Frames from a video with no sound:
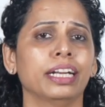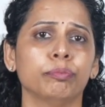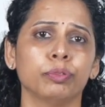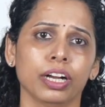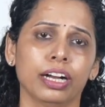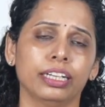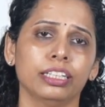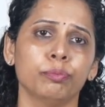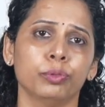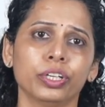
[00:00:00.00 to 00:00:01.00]
and
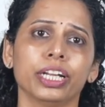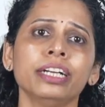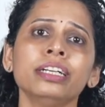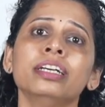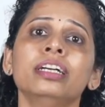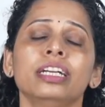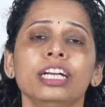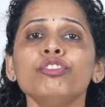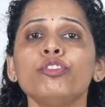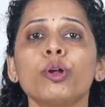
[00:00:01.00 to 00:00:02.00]
other product.
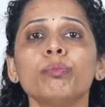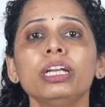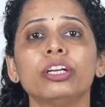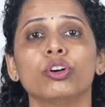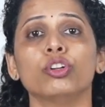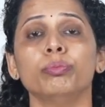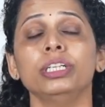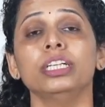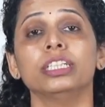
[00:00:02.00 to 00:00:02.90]
Informal economy